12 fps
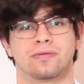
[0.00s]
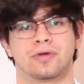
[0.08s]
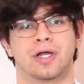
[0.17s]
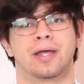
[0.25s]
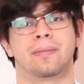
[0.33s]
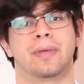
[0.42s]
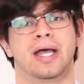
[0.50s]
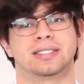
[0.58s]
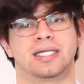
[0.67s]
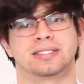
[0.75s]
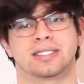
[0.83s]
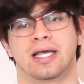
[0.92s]
for him
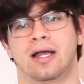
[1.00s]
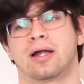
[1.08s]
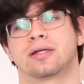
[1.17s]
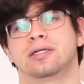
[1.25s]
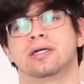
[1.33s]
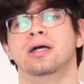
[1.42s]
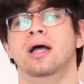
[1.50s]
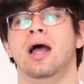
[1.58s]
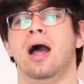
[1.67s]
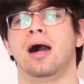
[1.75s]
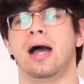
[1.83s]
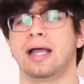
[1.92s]
as a character,
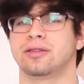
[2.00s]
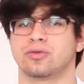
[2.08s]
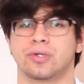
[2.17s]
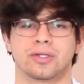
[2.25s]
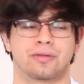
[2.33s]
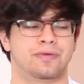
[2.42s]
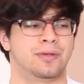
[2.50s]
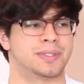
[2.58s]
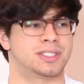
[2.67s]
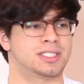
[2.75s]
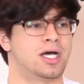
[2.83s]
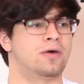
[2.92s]
and throughout the film
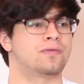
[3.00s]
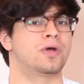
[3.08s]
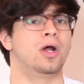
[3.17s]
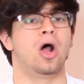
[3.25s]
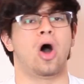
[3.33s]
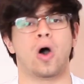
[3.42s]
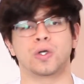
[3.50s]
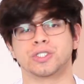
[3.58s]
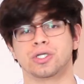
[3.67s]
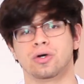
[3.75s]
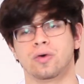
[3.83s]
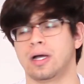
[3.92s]
itself.
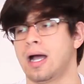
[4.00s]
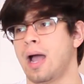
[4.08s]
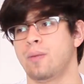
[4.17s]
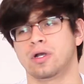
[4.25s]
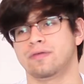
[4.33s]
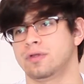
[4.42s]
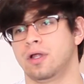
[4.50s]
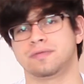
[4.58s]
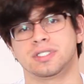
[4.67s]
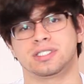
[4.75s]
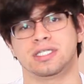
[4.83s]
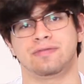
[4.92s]
Also, I would have loved
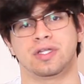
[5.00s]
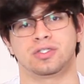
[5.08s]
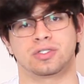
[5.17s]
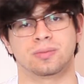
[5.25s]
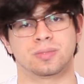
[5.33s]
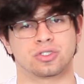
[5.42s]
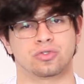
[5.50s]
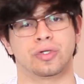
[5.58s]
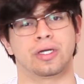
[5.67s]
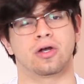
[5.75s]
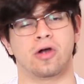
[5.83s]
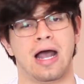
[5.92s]
to see if they took some
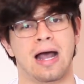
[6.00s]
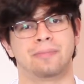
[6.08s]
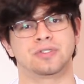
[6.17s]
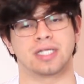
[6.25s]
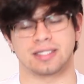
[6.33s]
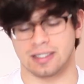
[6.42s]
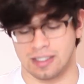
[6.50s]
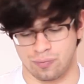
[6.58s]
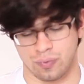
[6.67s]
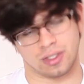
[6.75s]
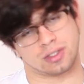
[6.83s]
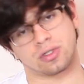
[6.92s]
screen grabs like they did
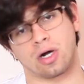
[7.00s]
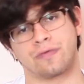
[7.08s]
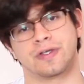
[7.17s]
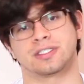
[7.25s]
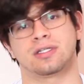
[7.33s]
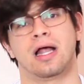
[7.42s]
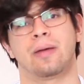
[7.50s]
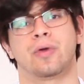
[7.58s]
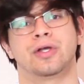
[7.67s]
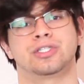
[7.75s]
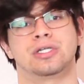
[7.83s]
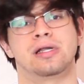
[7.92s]
with the Scarface
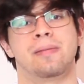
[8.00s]
collaboration,